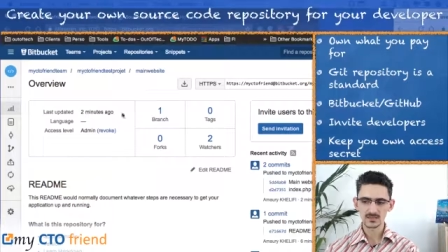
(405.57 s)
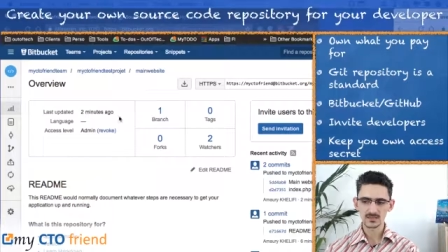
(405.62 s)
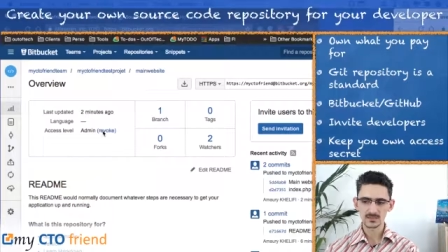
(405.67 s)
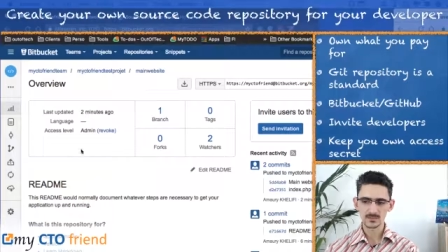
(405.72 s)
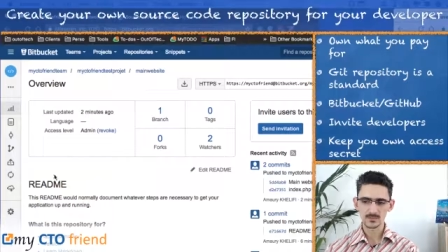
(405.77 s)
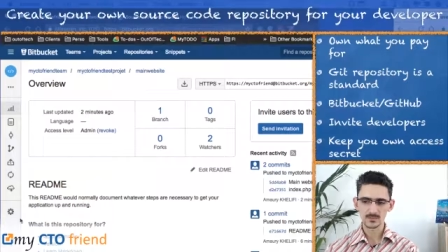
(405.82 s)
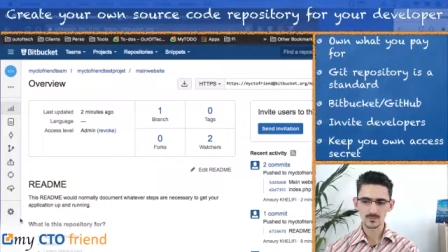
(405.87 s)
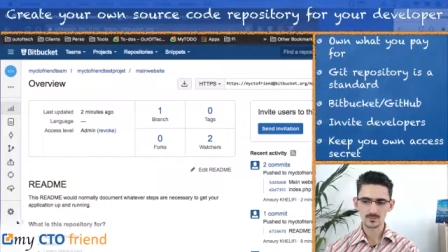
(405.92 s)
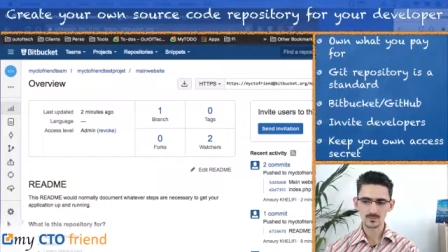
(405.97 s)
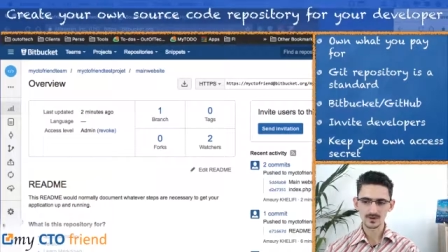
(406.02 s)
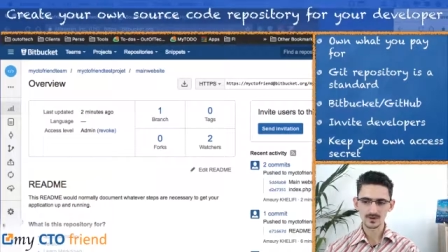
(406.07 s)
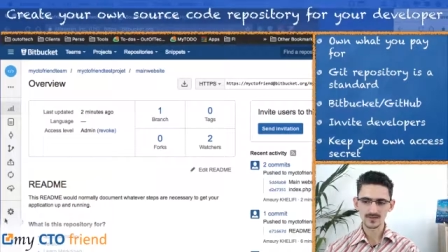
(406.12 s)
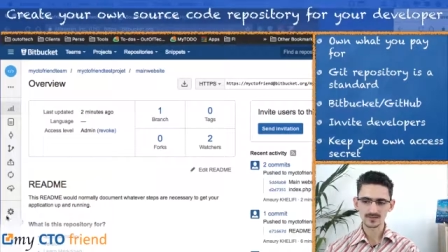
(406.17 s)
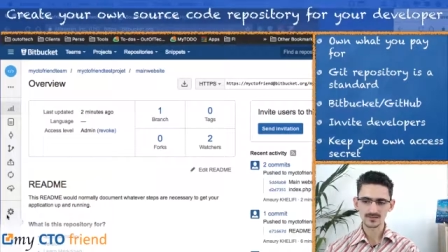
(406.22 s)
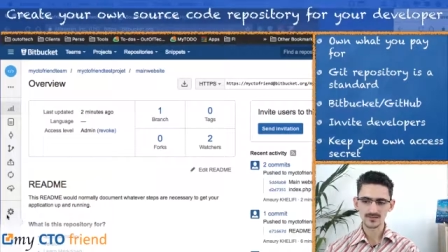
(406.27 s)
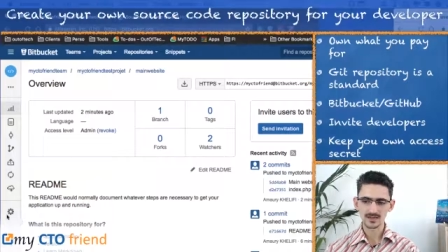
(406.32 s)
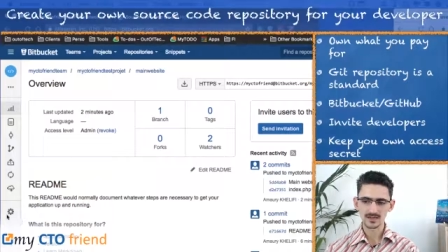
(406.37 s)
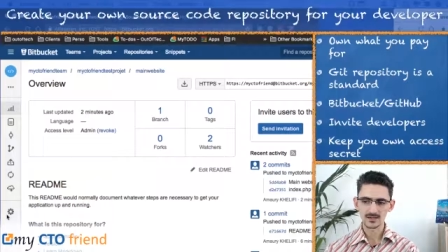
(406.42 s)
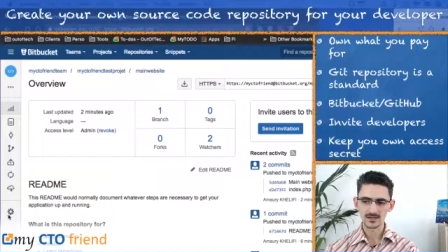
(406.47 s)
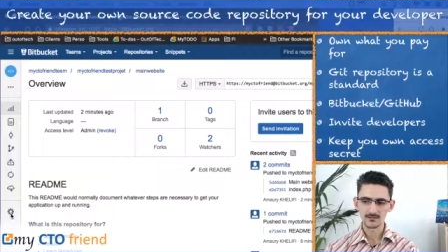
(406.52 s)
am right
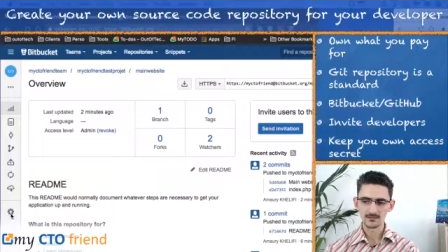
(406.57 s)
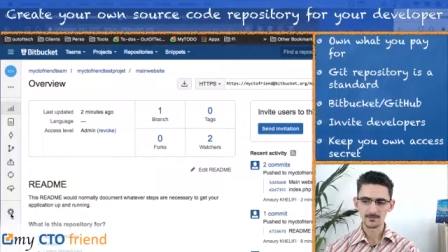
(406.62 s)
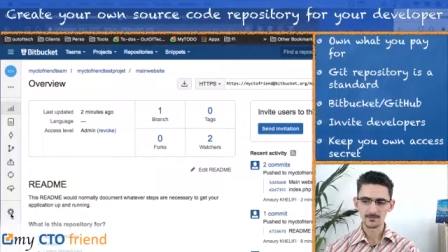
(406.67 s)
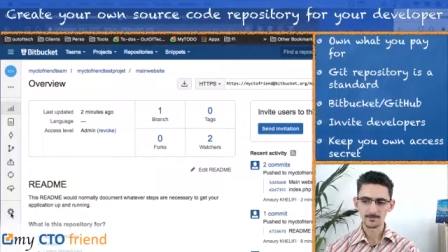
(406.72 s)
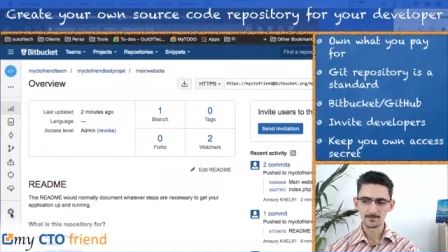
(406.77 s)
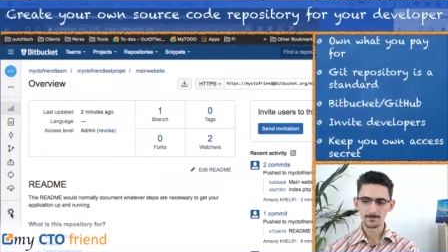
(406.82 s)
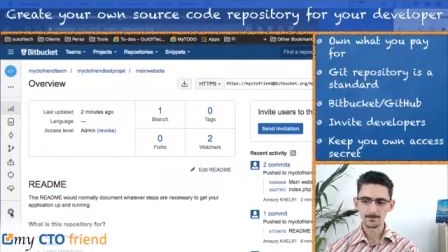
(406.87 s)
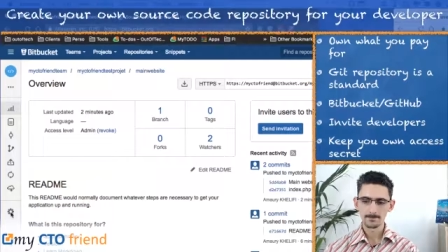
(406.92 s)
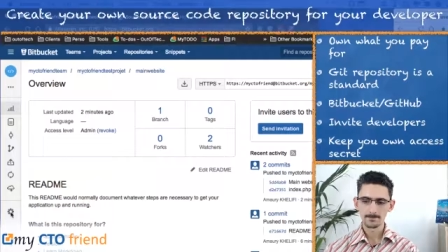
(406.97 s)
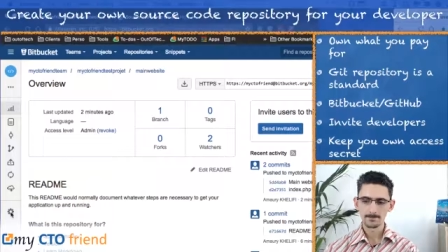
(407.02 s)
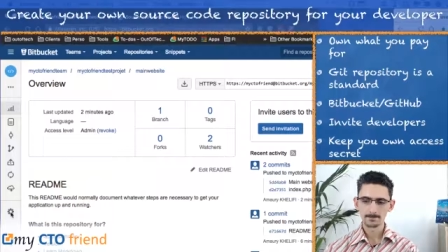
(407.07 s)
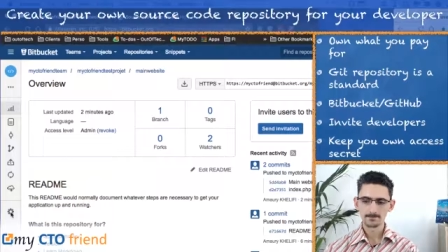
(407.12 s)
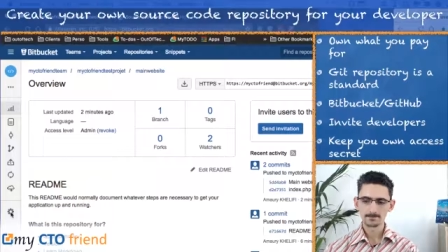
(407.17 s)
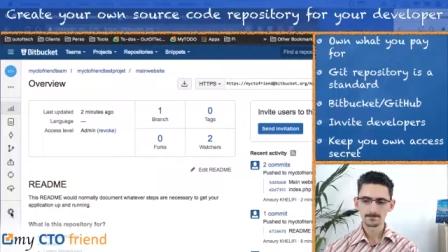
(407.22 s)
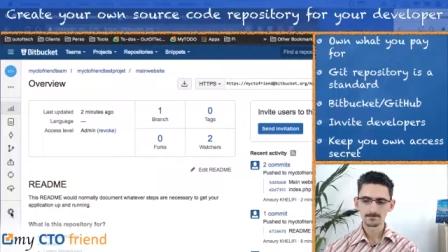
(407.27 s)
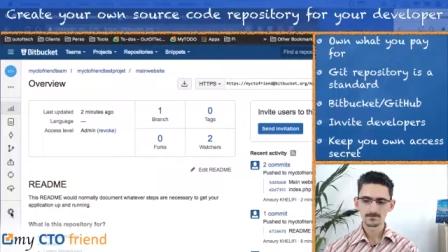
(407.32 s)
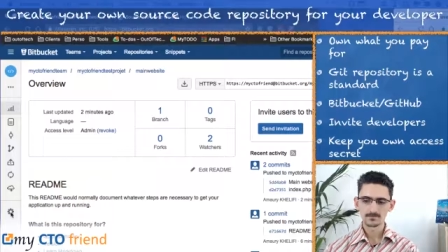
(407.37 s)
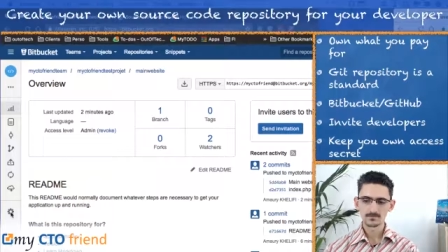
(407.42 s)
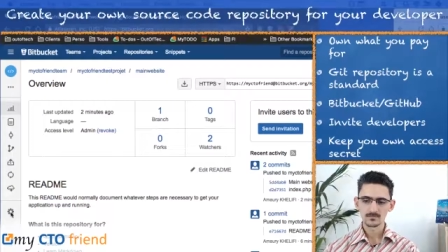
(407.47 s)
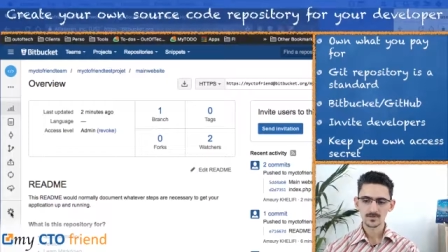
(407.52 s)
now
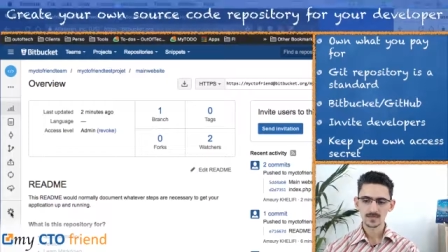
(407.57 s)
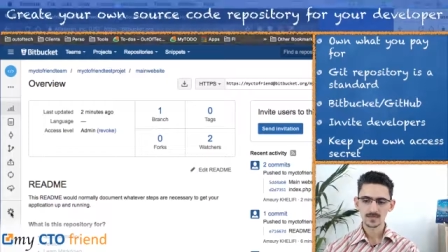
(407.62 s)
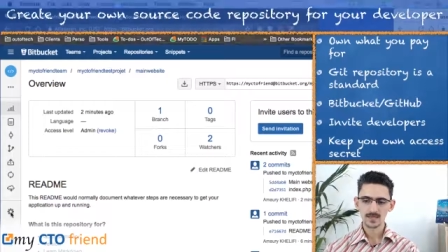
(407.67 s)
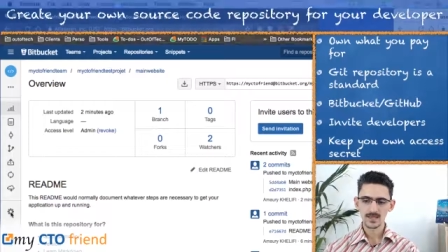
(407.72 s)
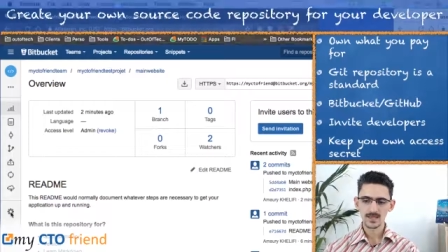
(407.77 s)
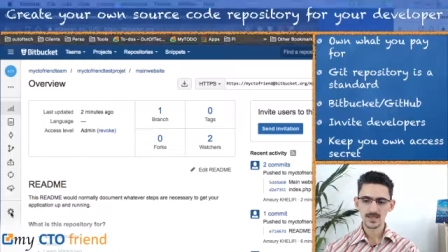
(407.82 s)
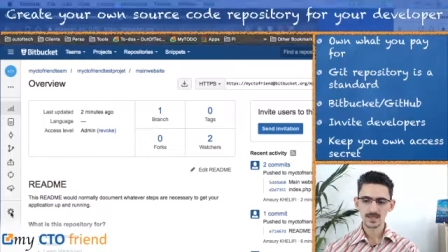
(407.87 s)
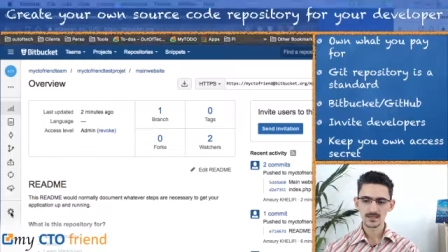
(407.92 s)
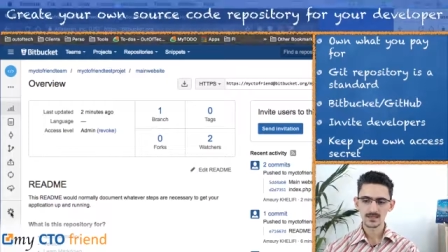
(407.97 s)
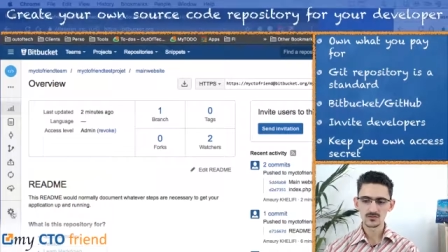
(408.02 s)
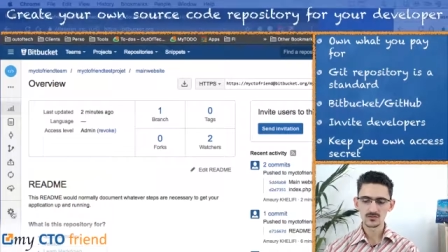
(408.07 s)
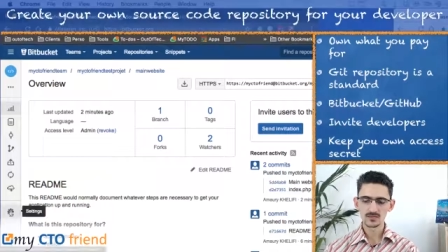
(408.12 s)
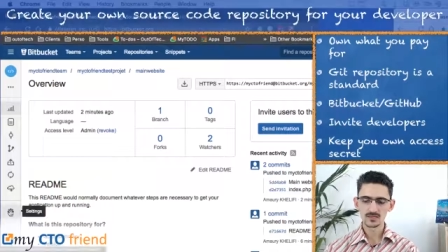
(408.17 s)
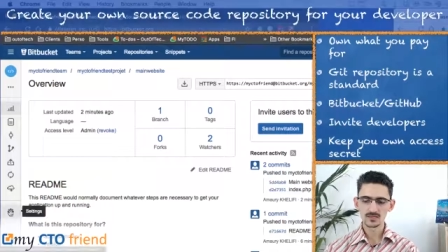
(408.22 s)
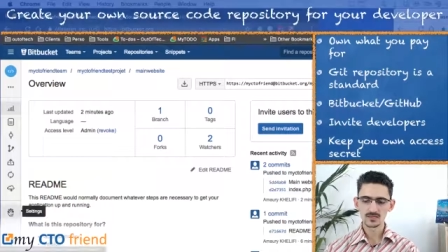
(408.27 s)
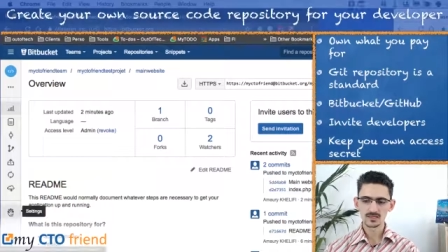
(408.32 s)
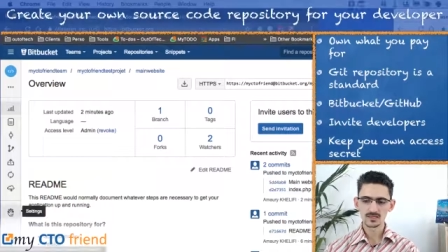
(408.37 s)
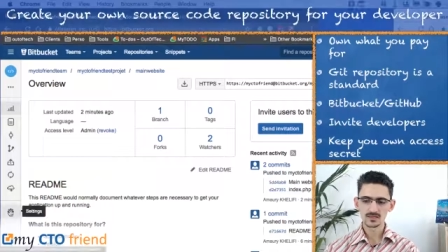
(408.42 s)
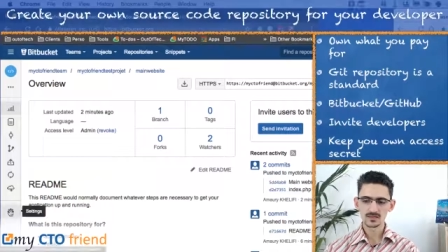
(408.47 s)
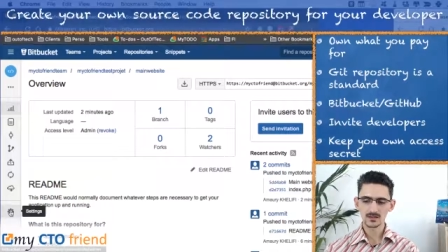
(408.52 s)
and you click
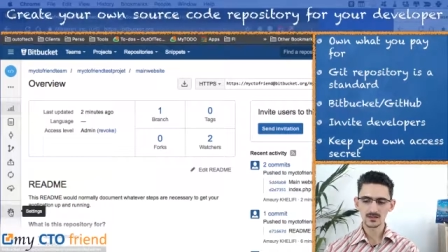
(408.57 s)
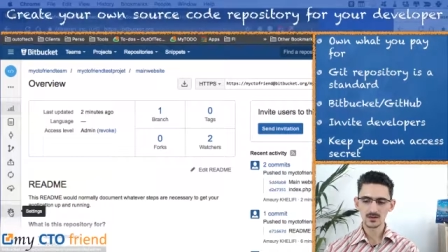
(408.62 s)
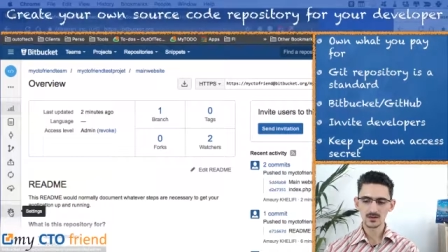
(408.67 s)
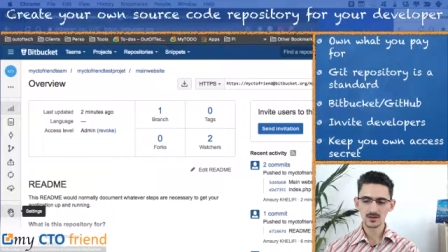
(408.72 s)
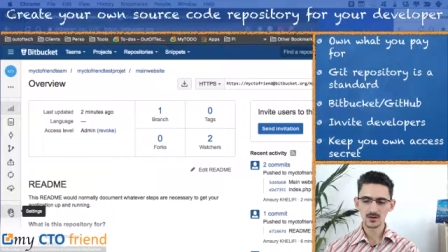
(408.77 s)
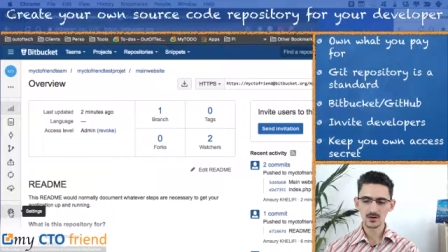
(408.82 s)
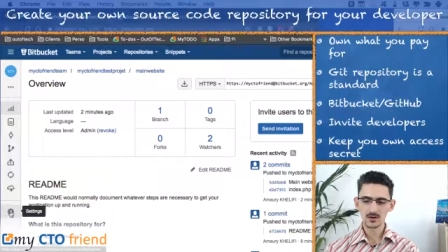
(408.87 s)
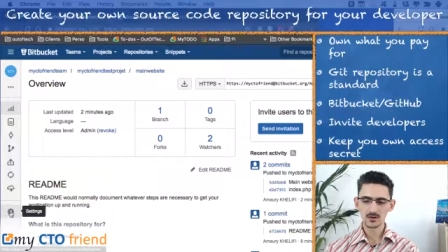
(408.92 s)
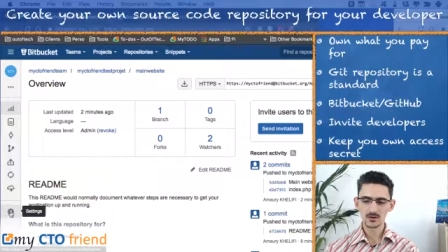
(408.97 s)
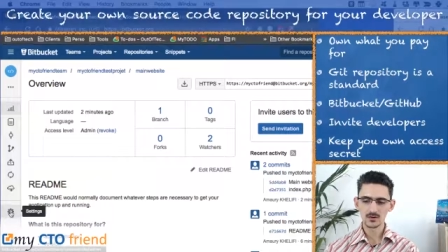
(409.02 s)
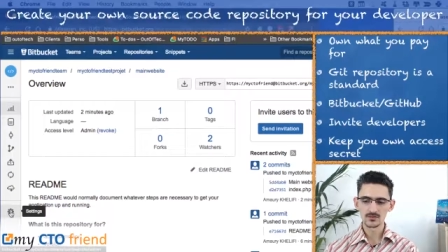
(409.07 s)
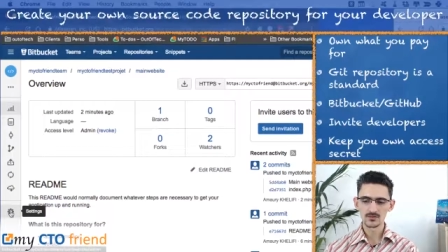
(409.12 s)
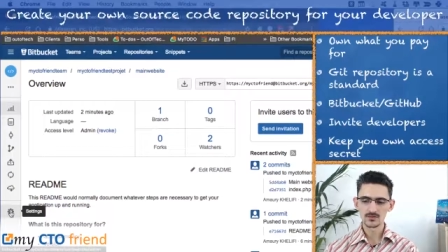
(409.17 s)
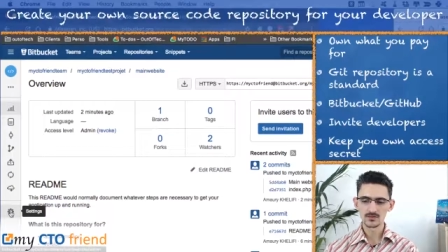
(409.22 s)
on